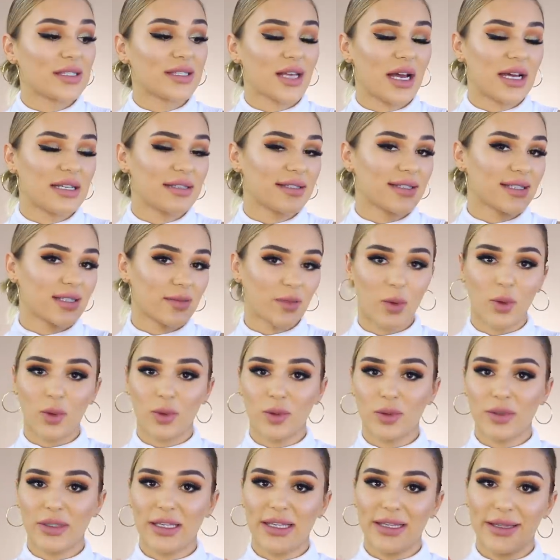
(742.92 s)
a size
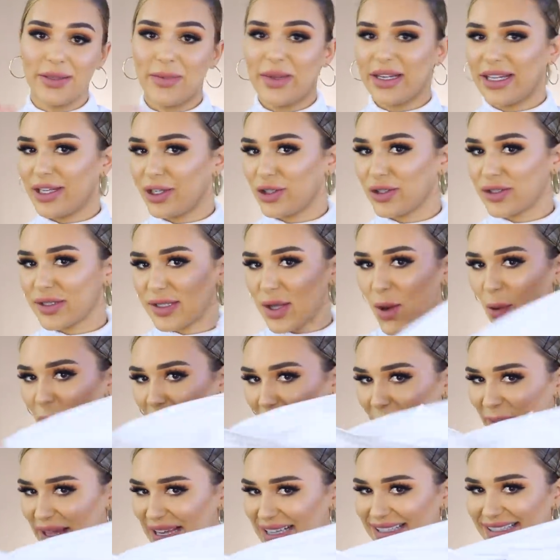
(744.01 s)
small in the Mykonos
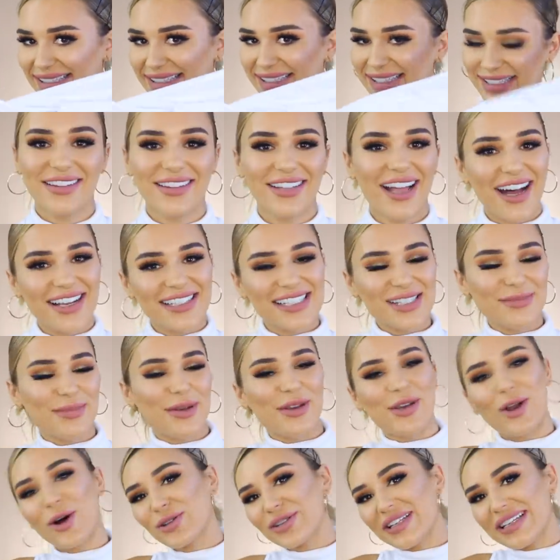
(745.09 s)
one piece. Last
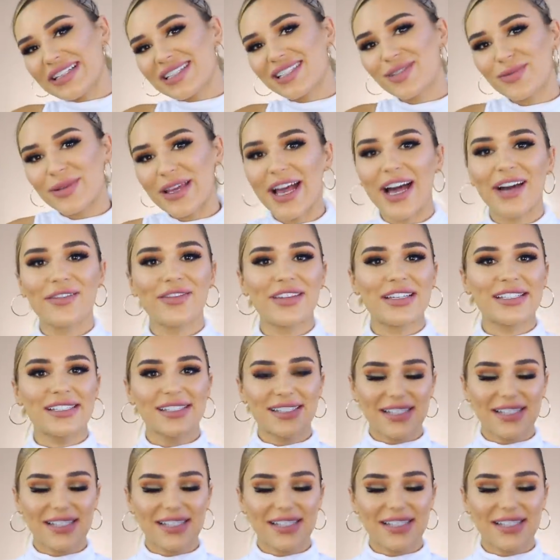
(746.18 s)
but not least, we have the